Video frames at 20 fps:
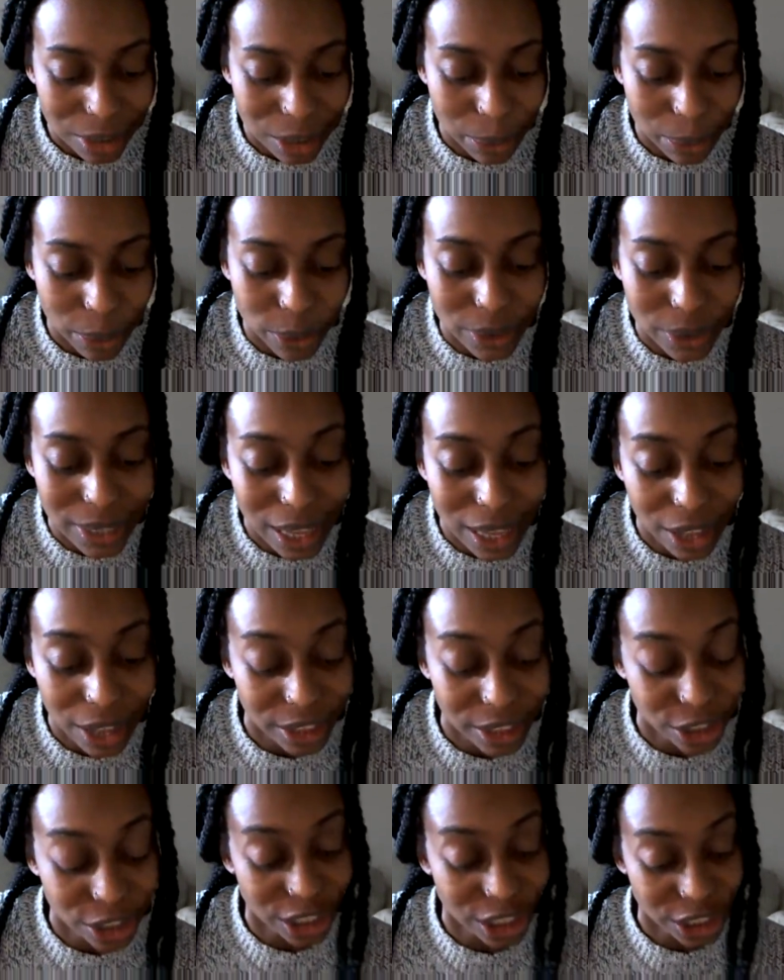Supports
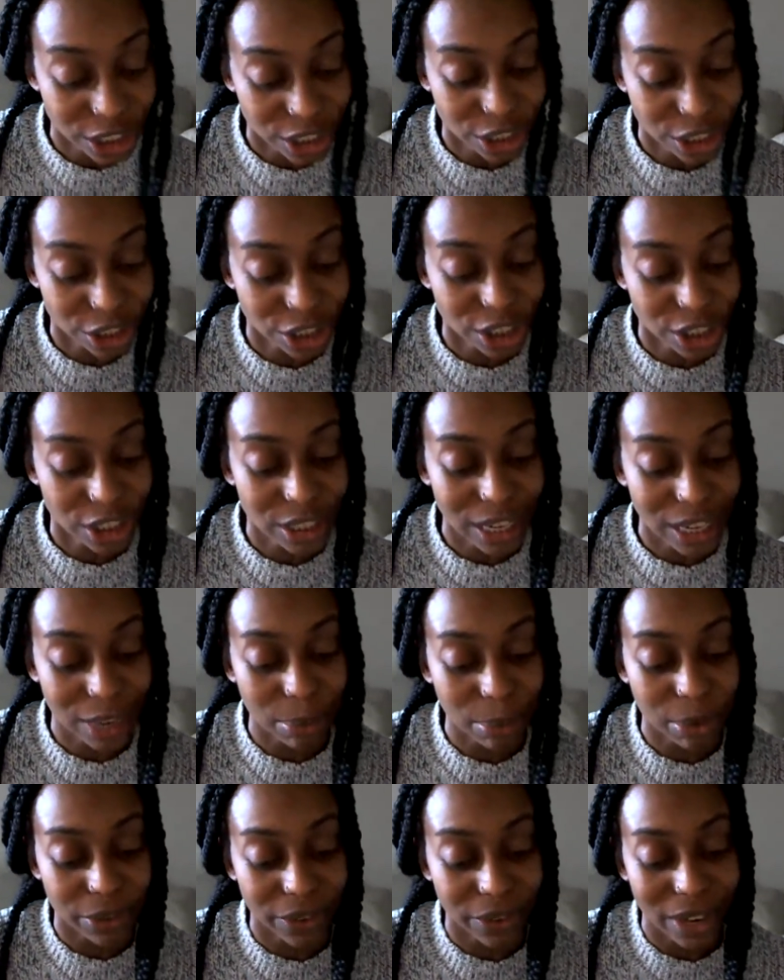healthy digestion
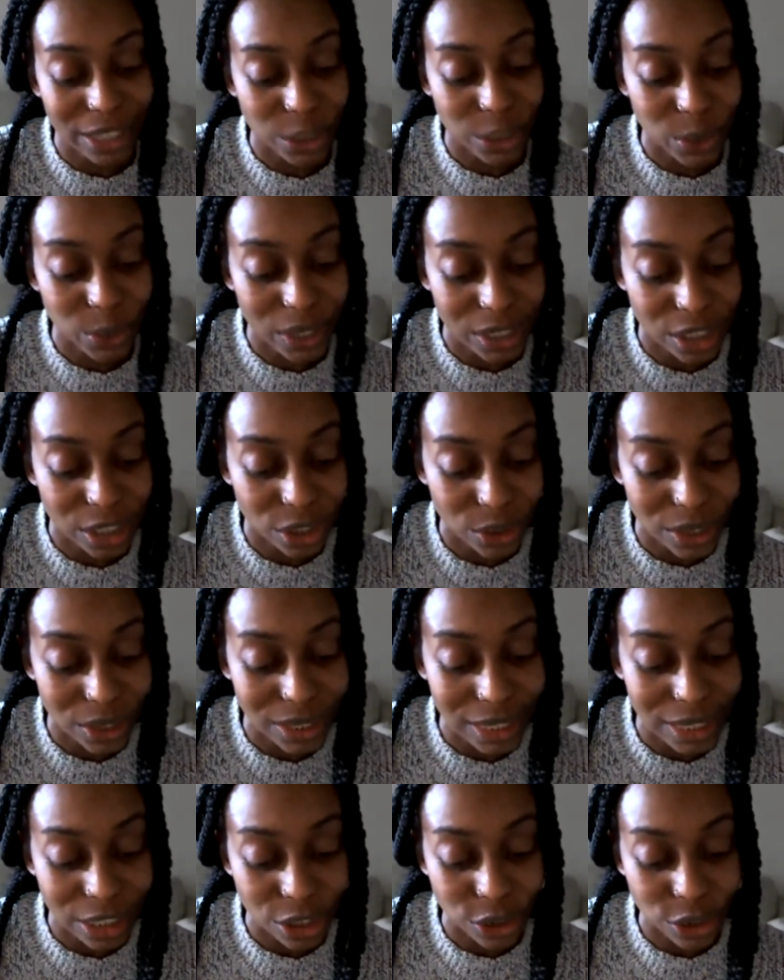and provides 22
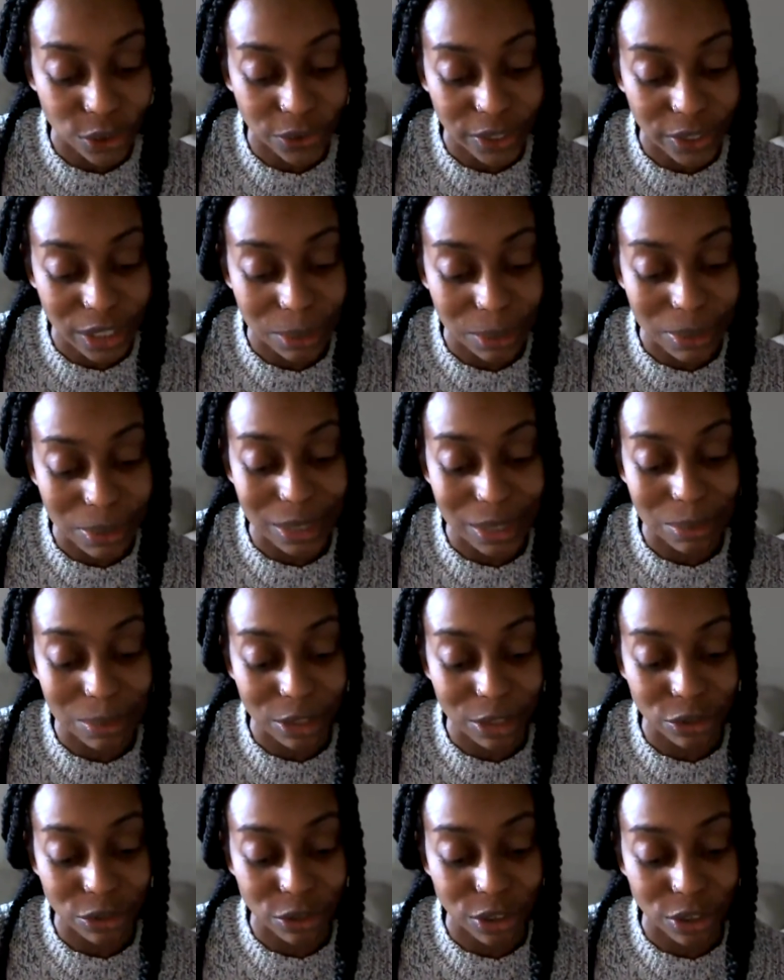essential vitamins,
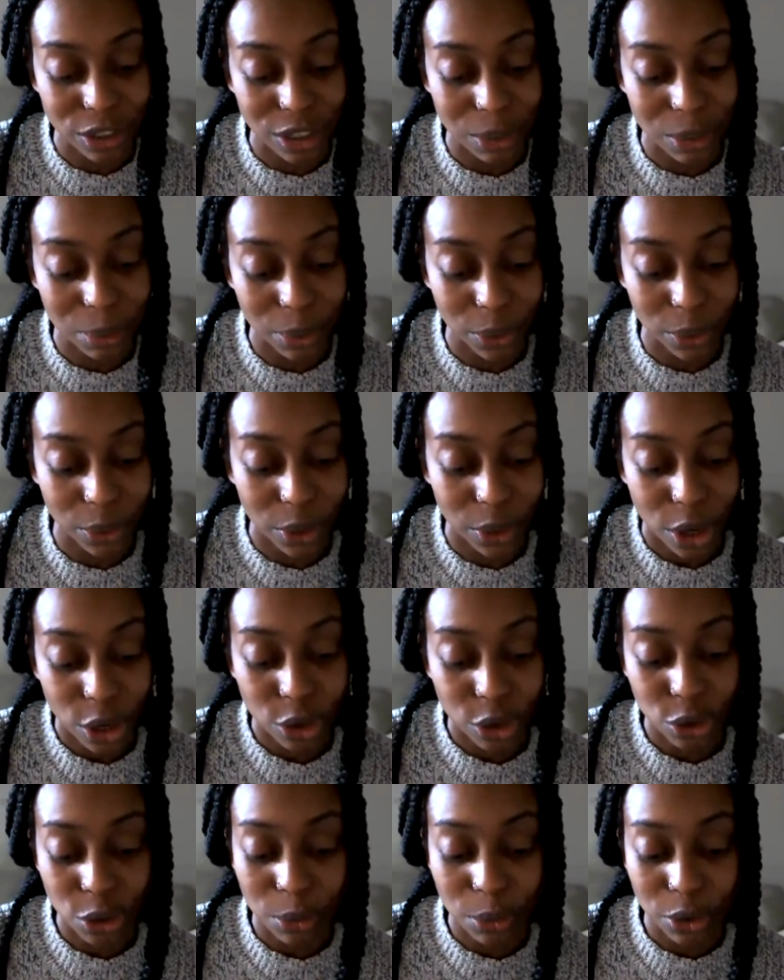minerals to support
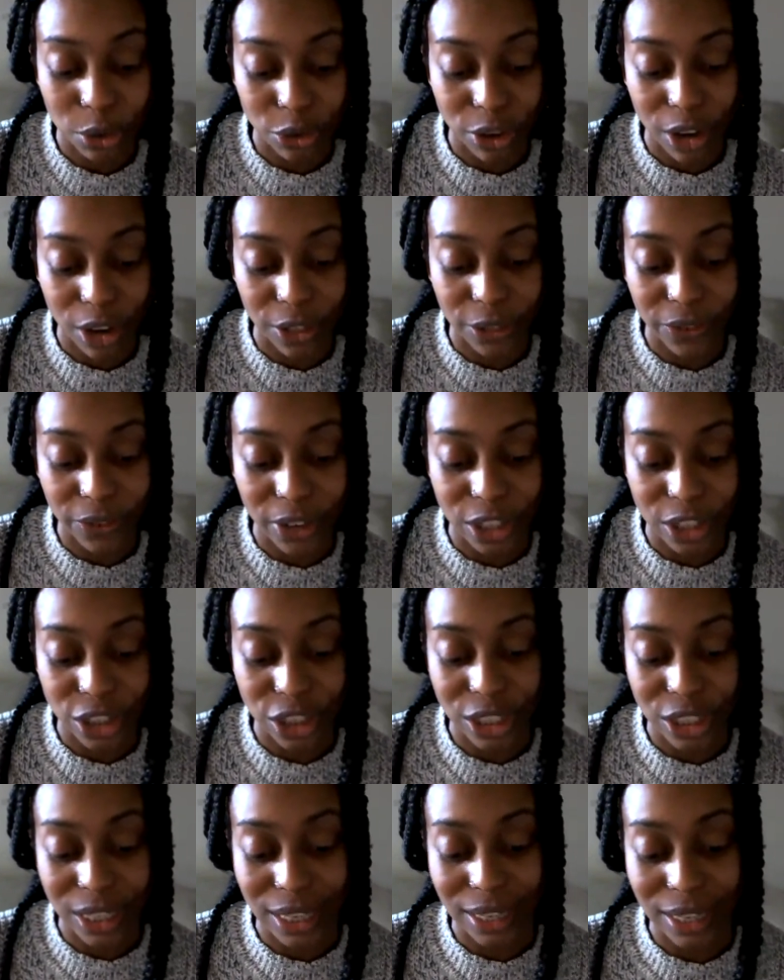normal growth,
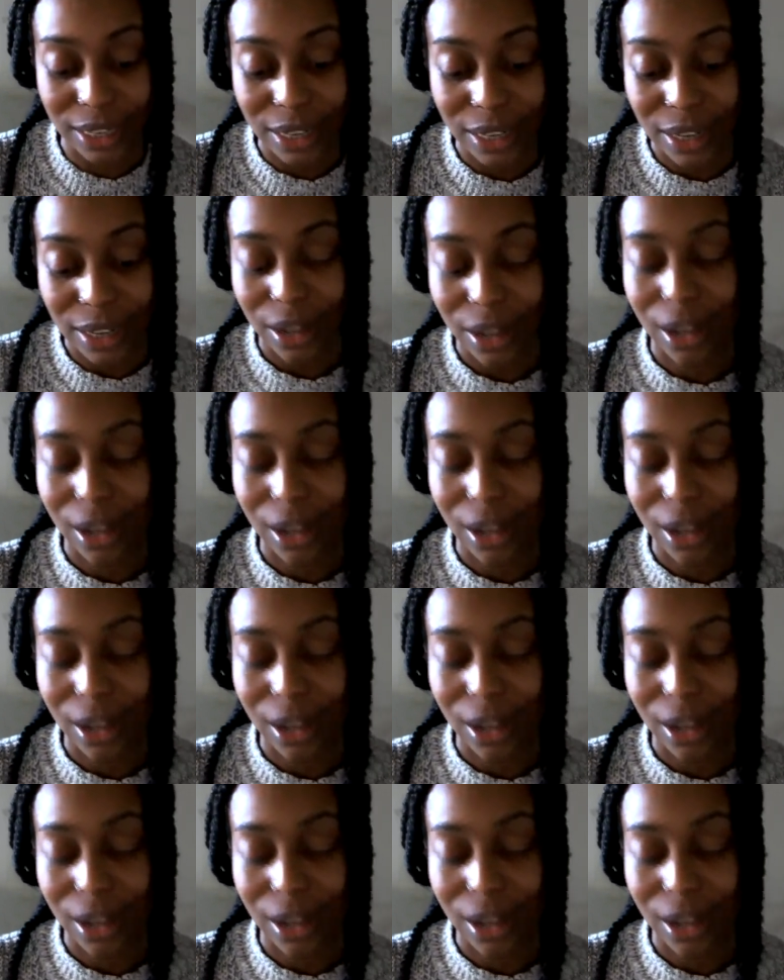functioning